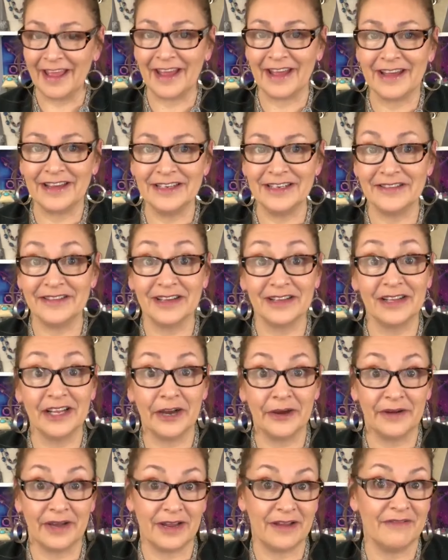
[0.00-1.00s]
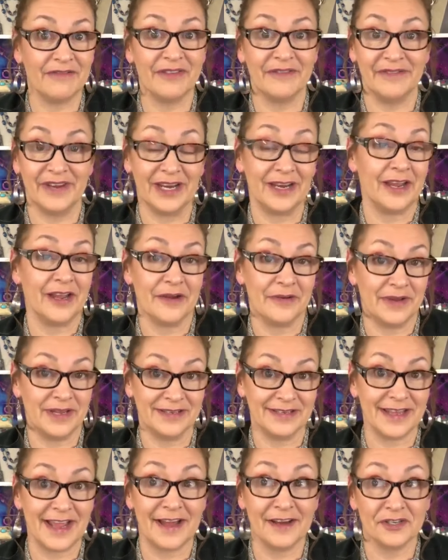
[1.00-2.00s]
and the clarity of the video
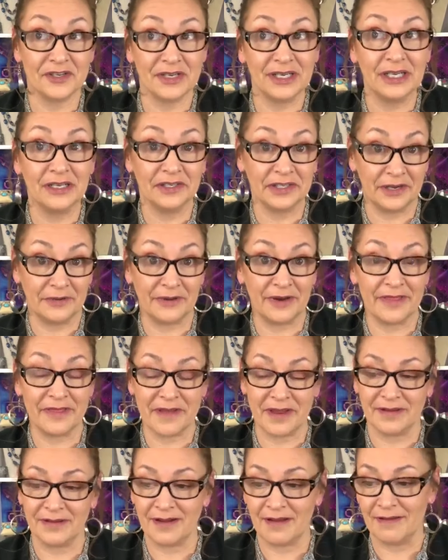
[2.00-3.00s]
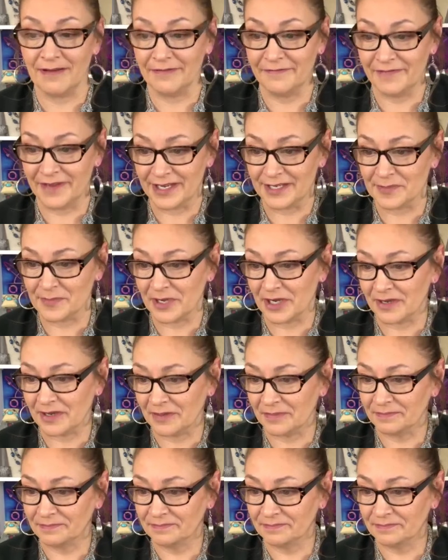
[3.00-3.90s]
is actually clearer than on Facebook.